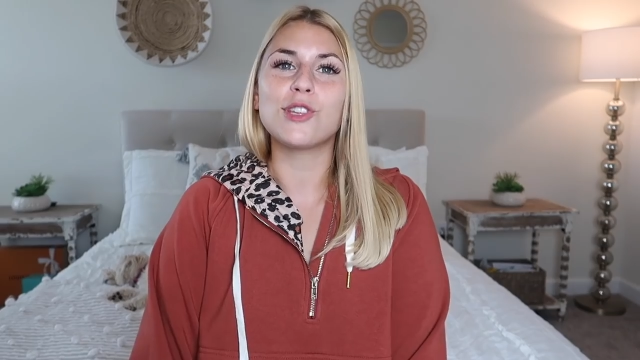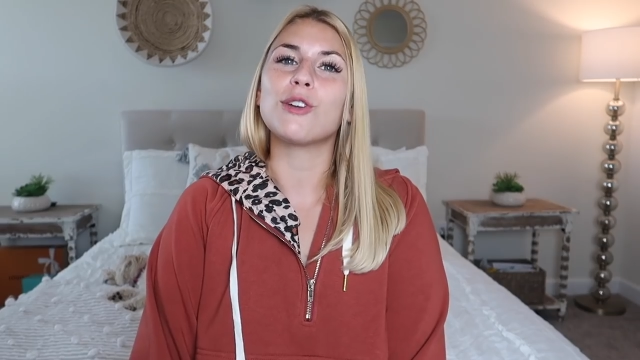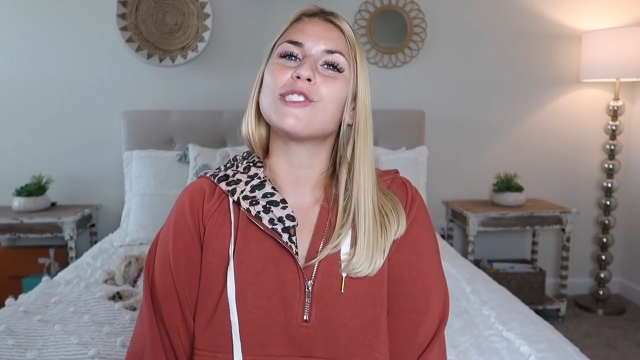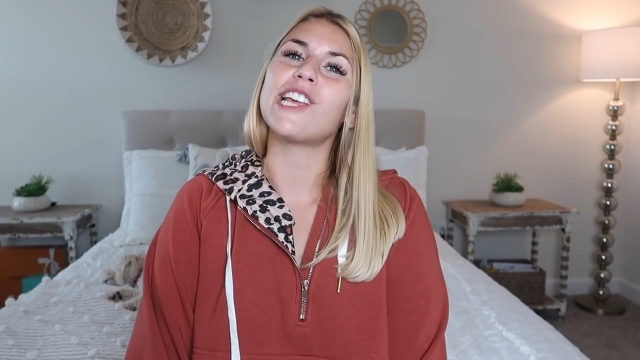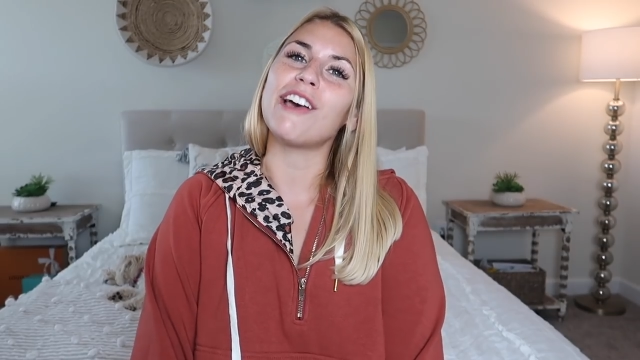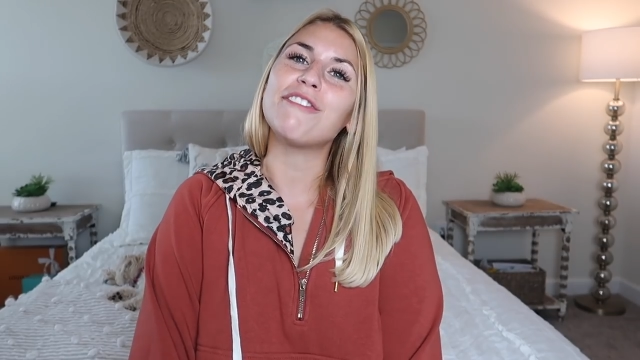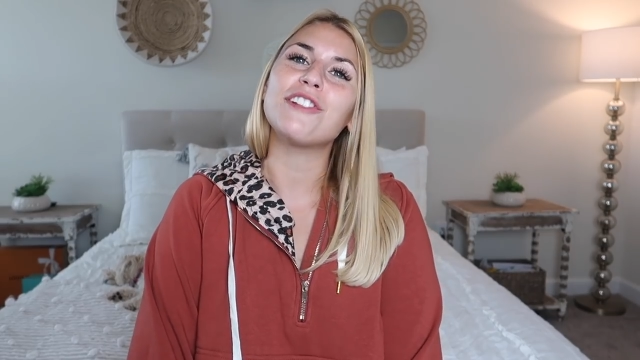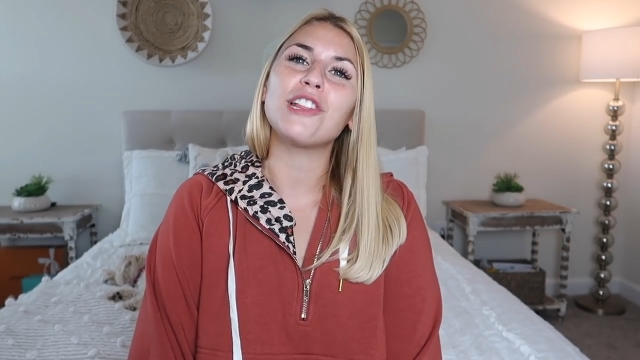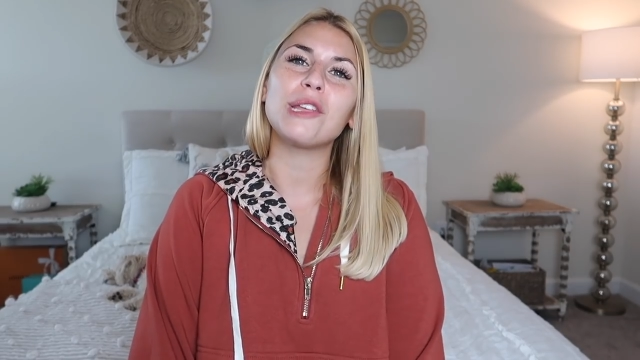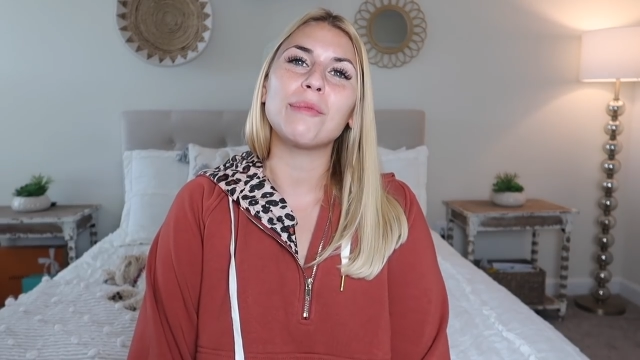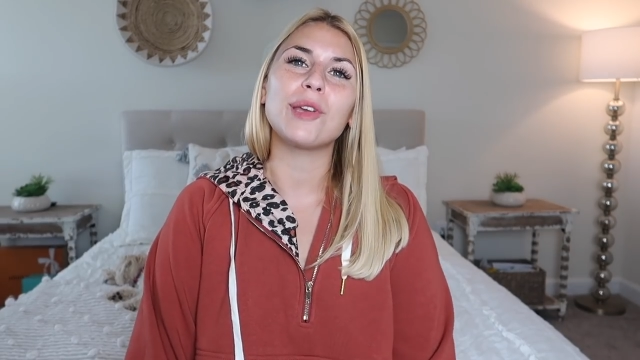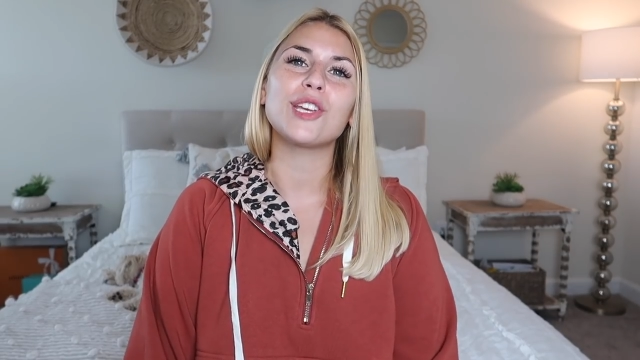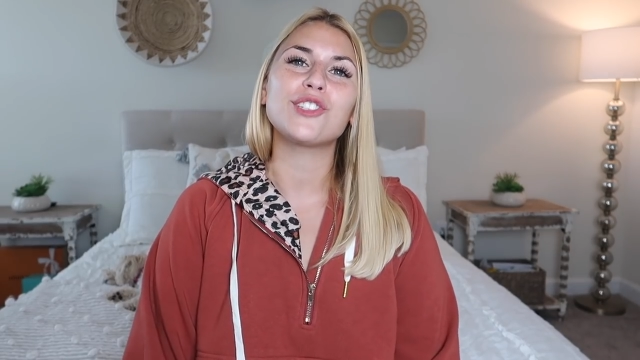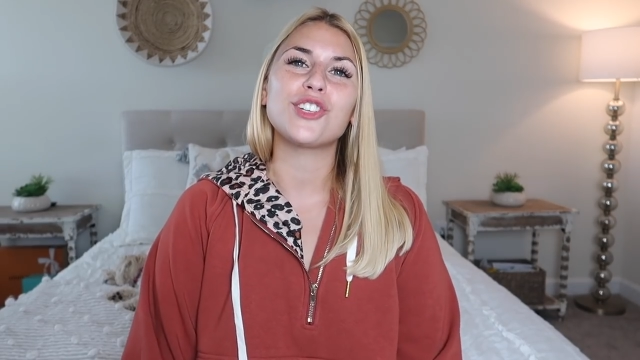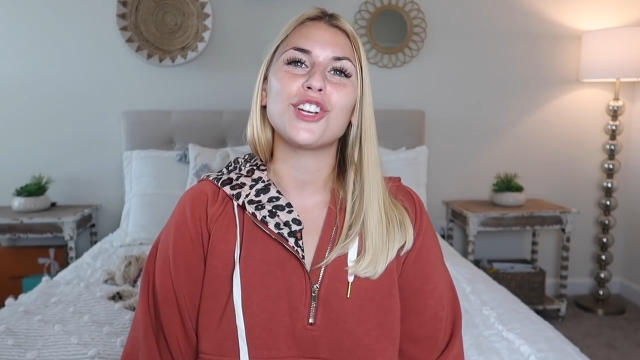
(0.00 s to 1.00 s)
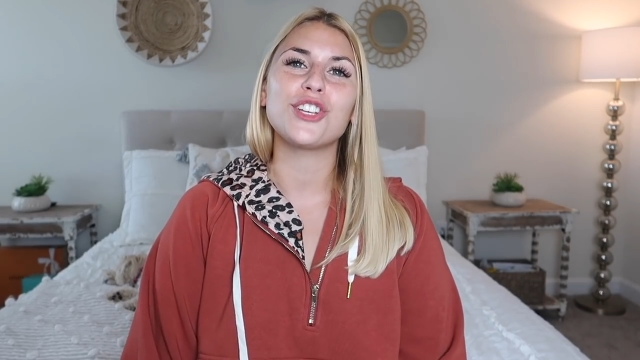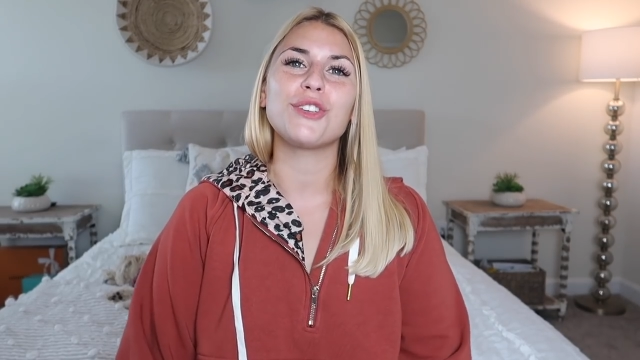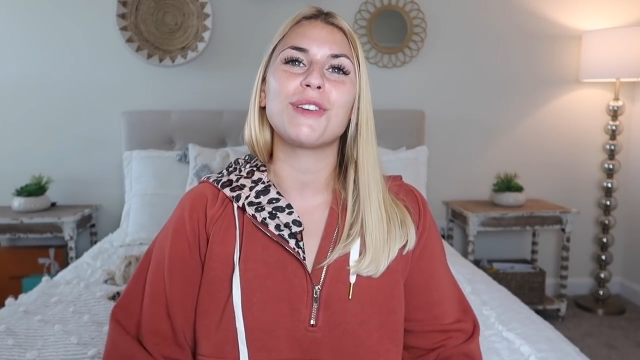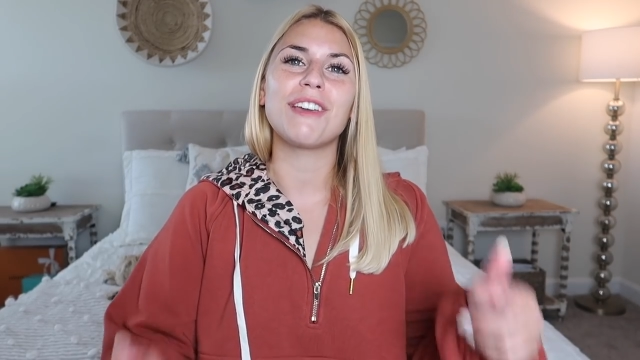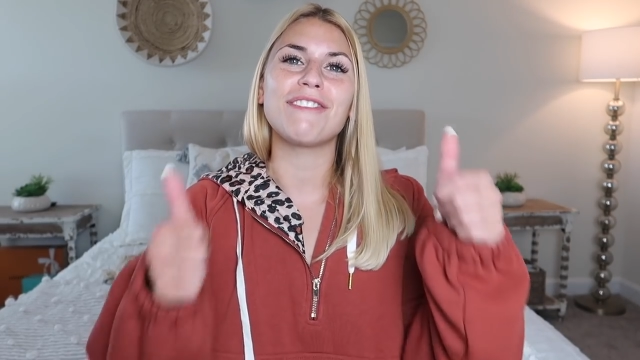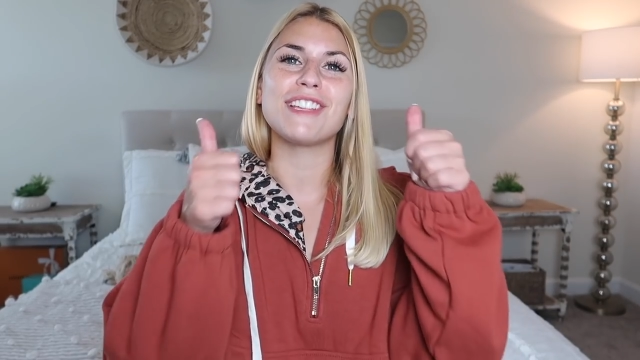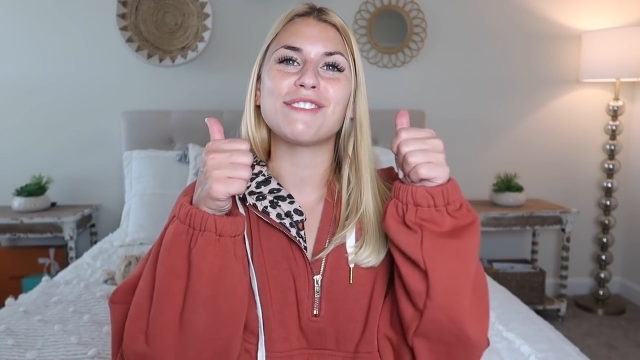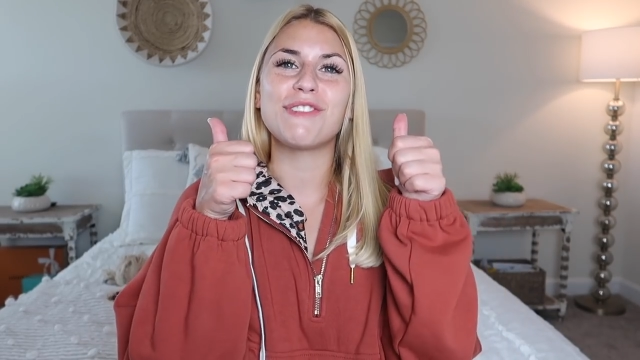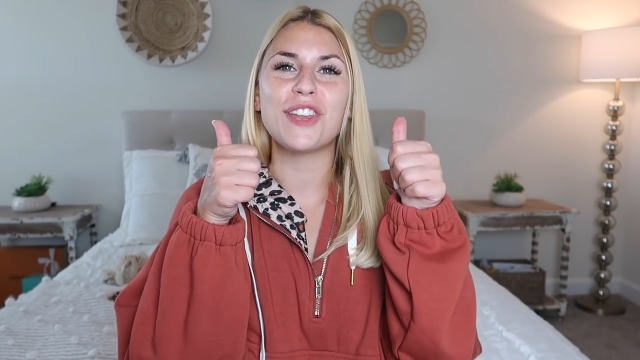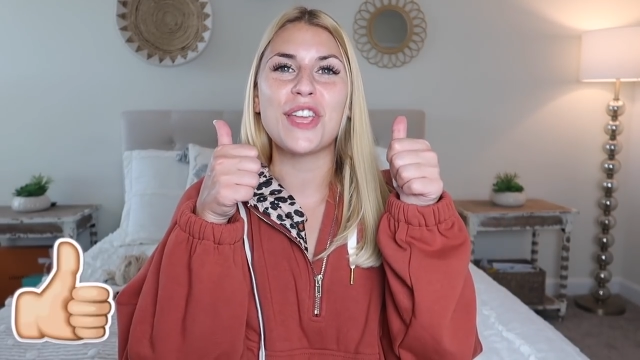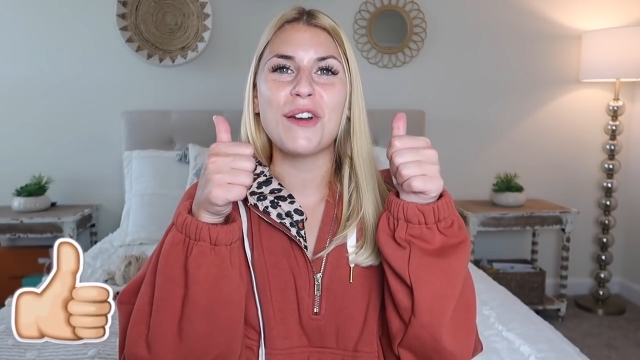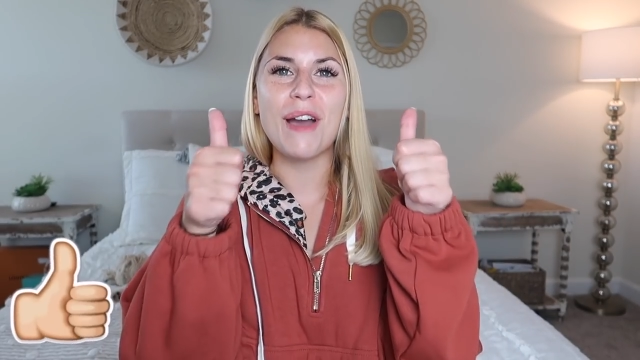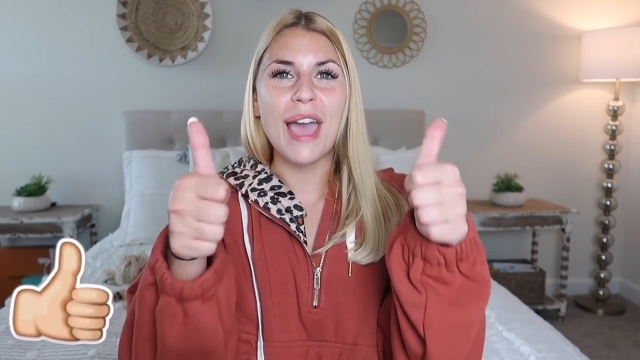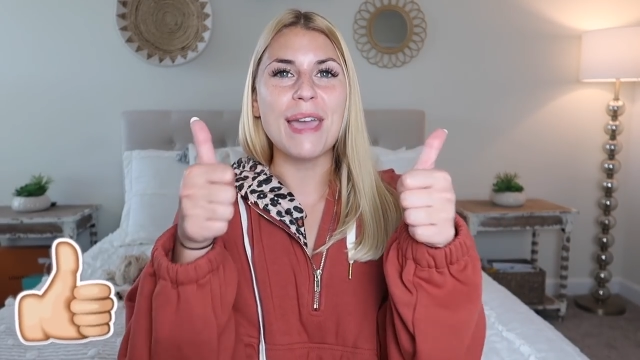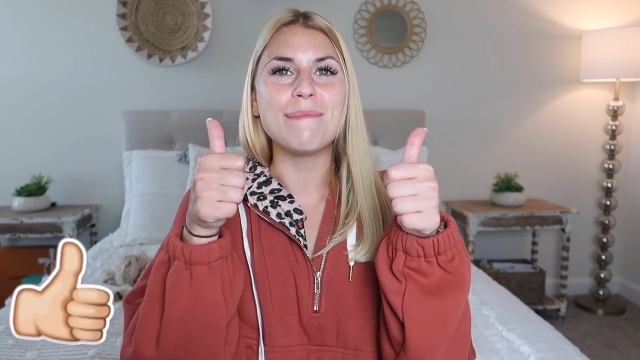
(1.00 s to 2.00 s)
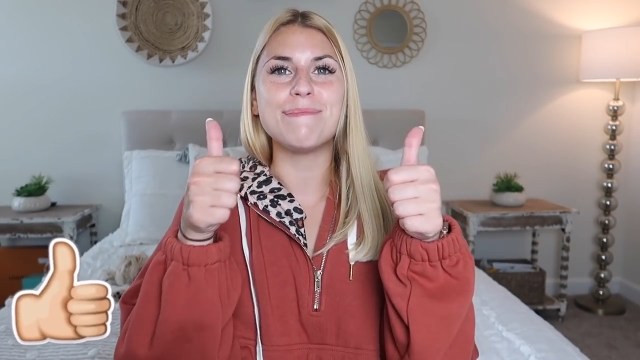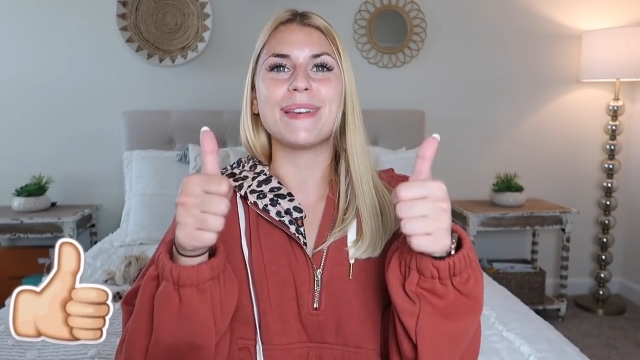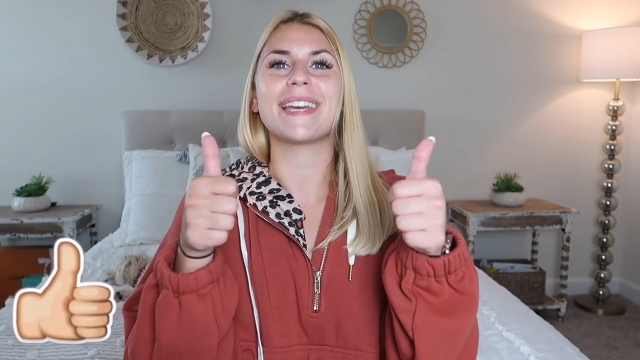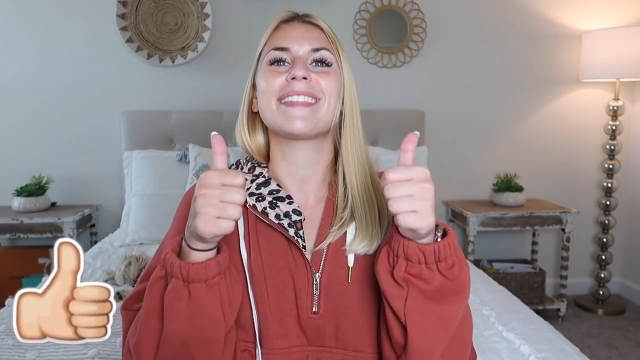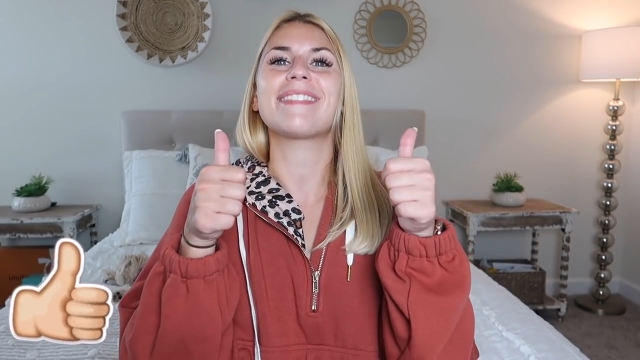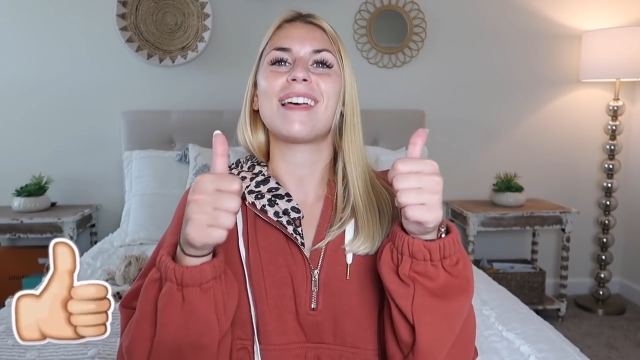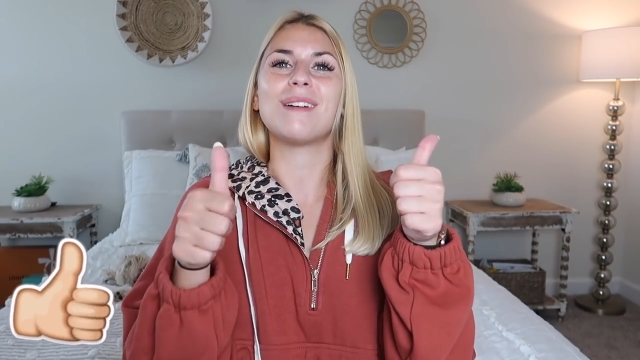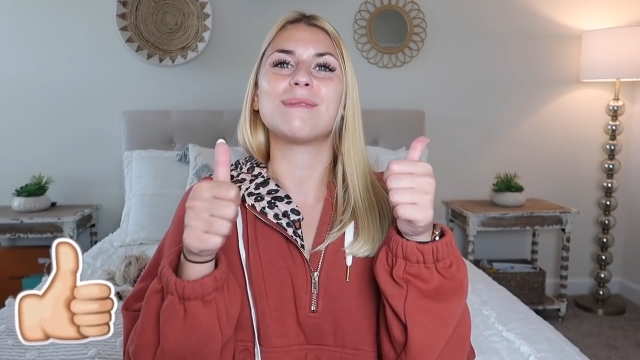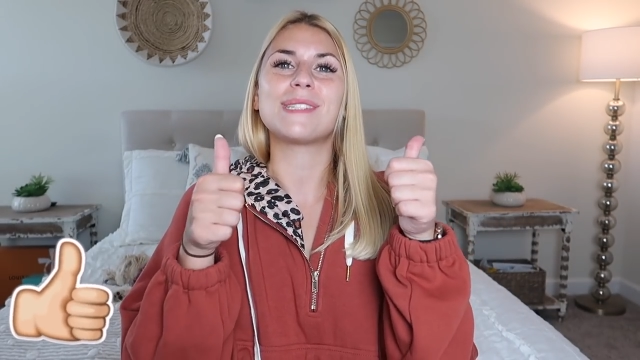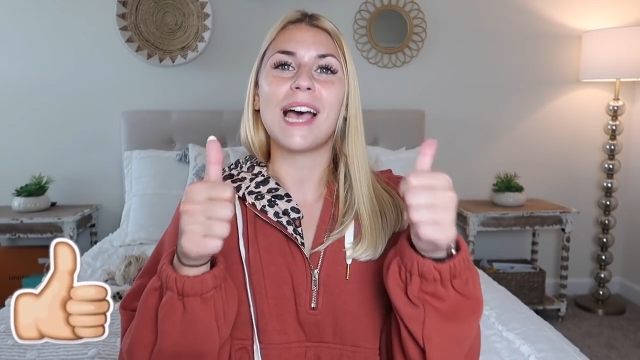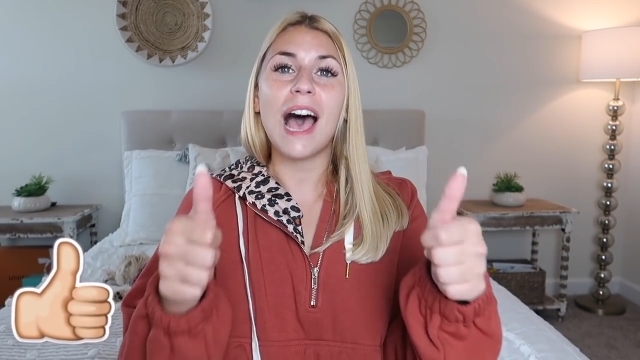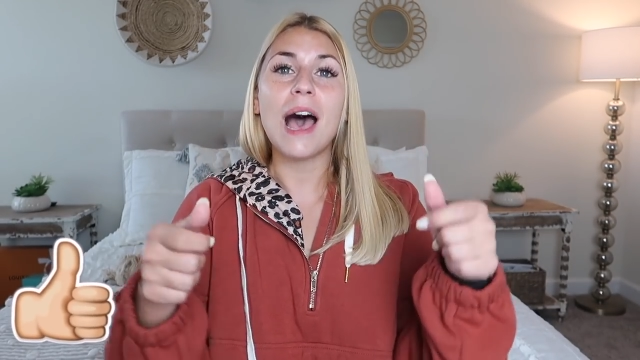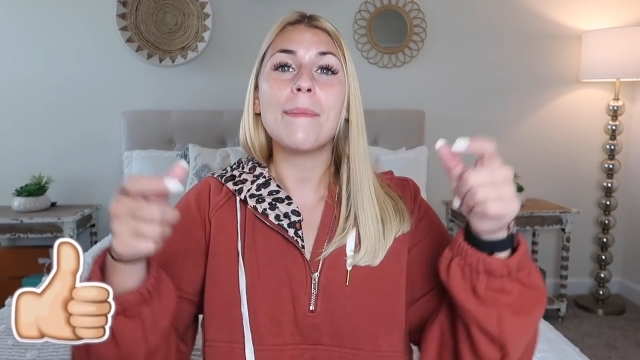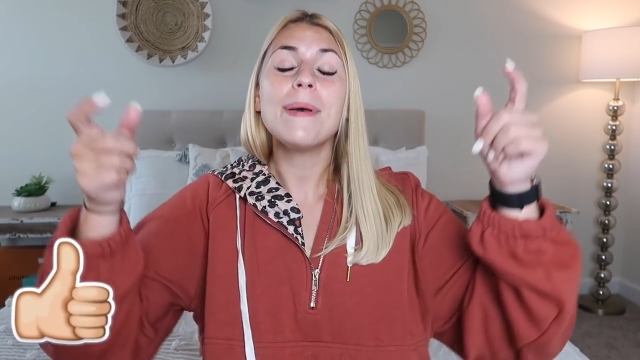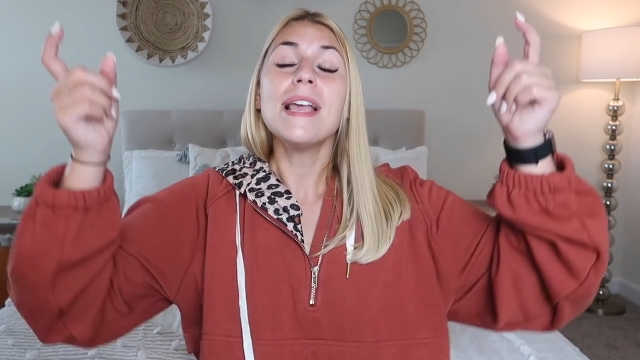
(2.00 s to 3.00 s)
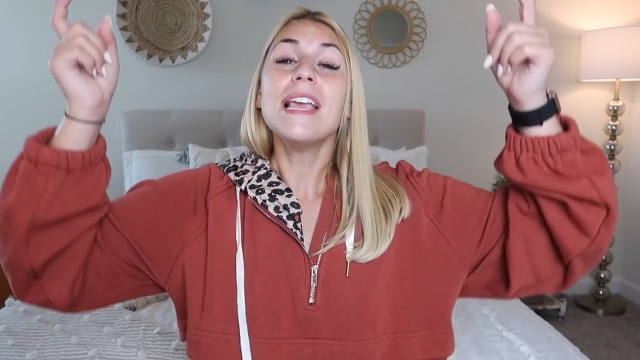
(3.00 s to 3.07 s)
so definitely make sure you give this video a big thumbs up.